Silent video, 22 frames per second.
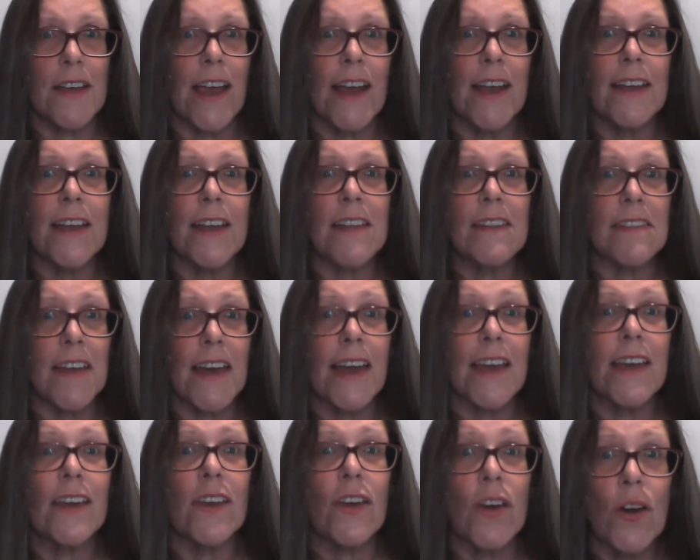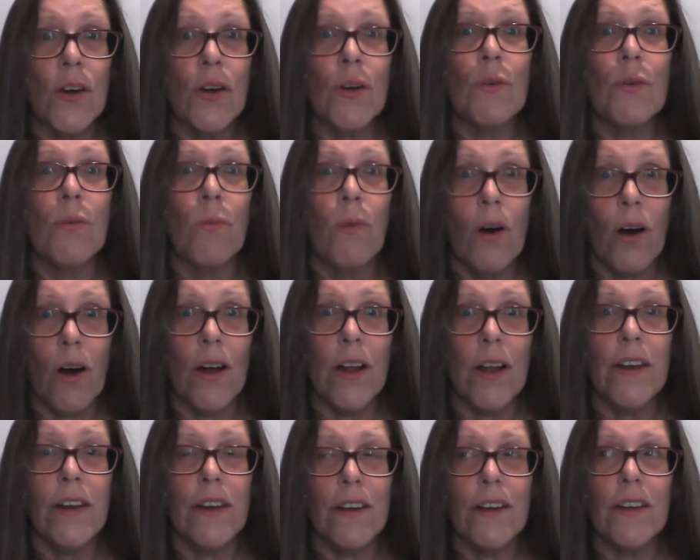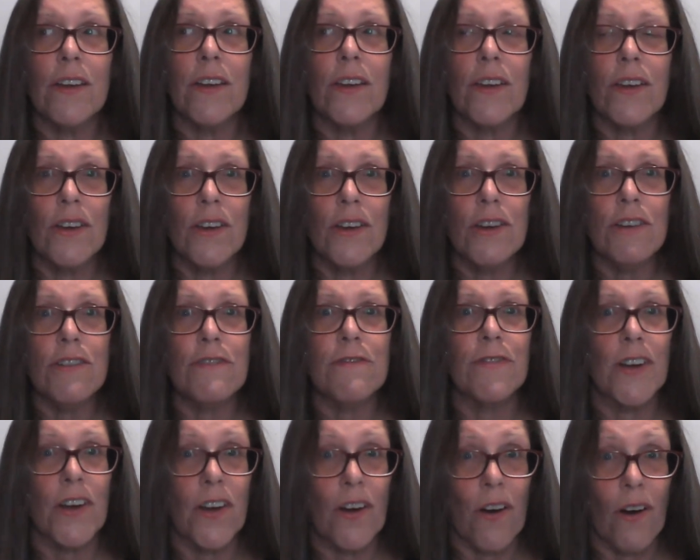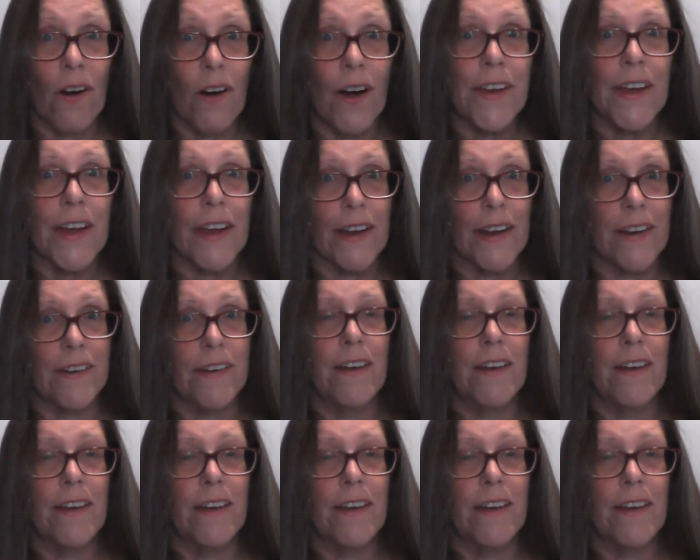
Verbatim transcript: Anything you want, you've got it.